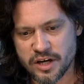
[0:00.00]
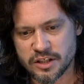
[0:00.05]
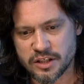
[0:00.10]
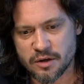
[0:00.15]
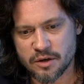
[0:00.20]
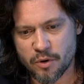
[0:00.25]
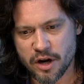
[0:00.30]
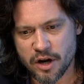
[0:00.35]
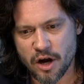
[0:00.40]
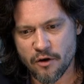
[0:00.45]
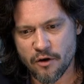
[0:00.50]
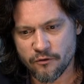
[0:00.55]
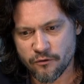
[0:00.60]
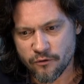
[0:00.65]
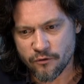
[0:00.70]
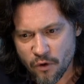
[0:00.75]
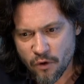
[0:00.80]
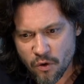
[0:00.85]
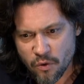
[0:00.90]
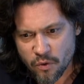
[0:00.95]
to bring it
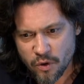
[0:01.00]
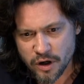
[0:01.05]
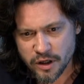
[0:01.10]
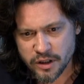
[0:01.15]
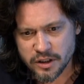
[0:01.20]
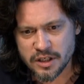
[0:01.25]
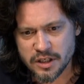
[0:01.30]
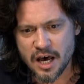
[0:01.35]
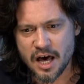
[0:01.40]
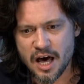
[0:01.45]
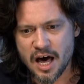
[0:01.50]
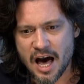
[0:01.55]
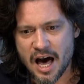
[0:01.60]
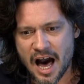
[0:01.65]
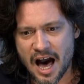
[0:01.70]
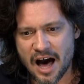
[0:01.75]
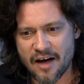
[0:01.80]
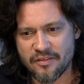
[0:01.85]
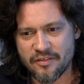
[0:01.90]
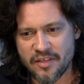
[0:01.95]
forward,
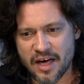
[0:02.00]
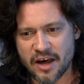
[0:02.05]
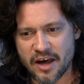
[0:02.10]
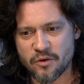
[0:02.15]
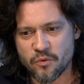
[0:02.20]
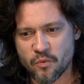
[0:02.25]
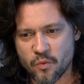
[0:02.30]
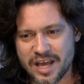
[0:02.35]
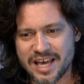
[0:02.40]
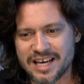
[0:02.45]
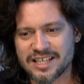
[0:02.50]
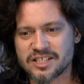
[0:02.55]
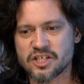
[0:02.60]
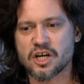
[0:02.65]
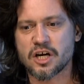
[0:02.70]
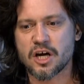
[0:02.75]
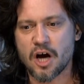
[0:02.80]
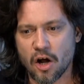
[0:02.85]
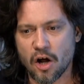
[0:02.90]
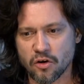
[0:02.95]
and then we as a
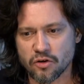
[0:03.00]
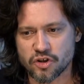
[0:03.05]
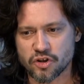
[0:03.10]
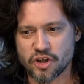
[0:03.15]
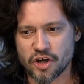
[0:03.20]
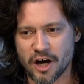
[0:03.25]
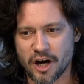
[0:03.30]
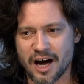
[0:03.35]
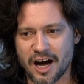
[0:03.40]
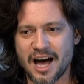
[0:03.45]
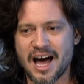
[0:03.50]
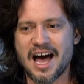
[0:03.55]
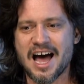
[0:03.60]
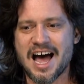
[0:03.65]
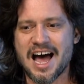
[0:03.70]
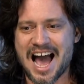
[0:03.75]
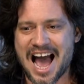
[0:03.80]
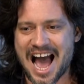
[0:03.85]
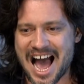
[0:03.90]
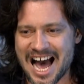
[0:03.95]
culture
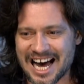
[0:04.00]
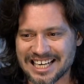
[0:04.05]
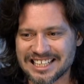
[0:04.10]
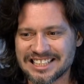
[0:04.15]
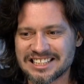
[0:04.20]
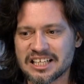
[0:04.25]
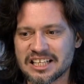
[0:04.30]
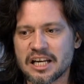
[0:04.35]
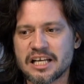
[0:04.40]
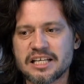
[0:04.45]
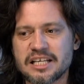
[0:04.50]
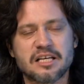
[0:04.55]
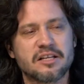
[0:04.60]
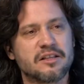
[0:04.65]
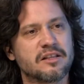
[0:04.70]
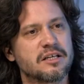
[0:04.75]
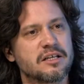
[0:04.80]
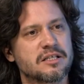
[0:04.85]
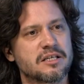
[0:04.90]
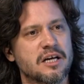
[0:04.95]
handle it
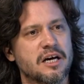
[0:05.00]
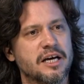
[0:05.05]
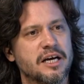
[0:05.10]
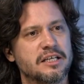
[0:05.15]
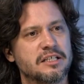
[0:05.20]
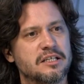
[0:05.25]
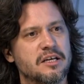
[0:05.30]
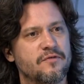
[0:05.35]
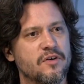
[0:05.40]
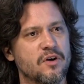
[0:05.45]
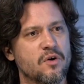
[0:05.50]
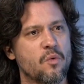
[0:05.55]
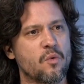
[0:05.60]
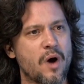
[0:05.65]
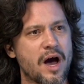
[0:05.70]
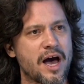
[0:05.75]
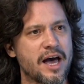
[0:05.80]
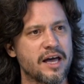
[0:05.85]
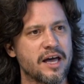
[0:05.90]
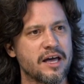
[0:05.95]
in the scientific way.